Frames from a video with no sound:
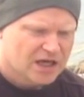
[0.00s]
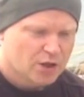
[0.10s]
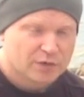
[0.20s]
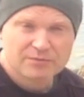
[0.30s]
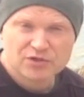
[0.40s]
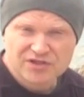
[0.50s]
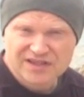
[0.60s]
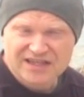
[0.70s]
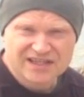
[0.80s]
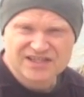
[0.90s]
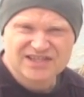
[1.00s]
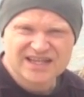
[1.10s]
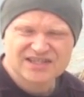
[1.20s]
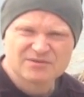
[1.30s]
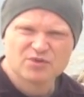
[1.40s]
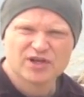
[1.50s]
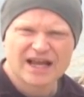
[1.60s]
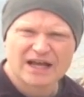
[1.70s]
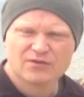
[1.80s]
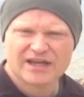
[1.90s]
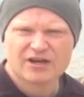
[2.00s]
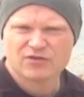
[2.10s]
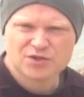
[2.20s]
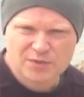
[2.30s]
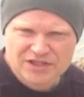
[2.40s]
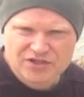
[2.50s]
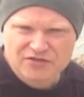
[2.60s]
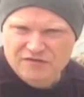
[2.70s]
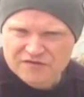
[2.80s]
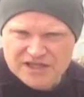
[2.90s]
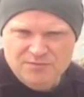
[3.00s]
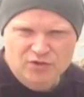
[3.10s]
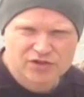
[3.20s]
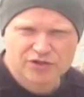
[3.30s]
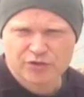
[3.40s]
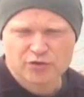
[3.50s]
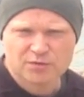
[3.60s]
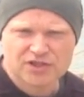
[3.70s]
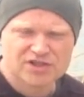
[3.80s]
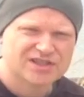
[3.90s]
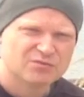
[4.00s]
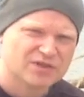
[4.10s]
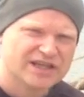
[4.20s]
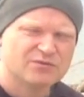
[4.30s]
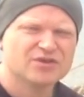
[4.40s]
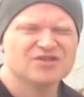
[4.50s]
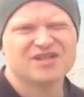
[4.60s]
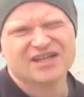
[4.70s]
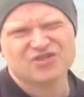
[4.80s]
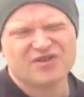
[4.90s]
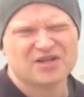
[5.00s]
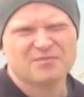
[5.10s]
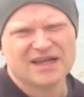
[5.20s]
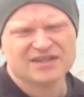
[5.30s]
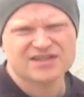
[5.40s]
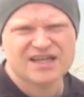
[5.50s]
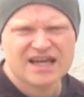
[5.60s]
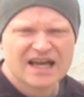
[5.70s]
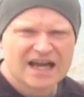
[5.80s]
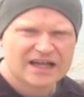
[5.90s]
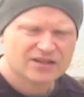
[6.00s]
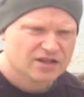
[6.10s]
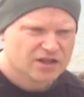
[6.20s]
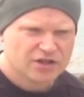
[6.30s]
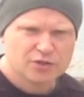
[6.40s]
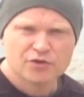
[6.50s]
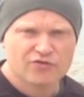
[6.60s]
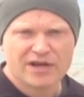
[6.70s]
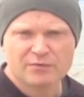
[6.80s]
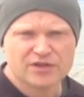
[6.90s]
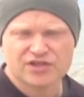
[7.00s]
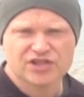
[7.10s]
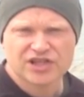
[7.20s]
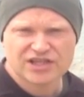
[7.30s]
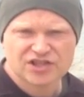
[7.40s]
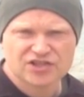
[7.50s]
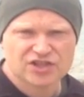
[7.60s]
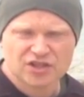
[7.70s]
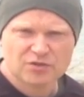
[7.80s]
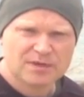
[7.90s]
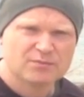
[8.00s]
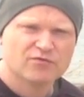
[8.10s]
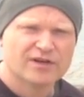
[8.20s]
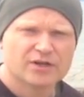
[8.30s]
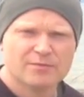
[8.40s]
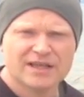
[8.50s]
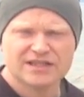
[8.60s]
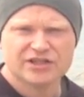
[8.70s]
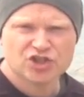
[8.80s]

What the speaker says: And when I'm doing that these days, I put it out there on Twitter and Facebook and Google+, because I want to hear what you guys recommend. And you were great with your suggestions. A lot of people recommended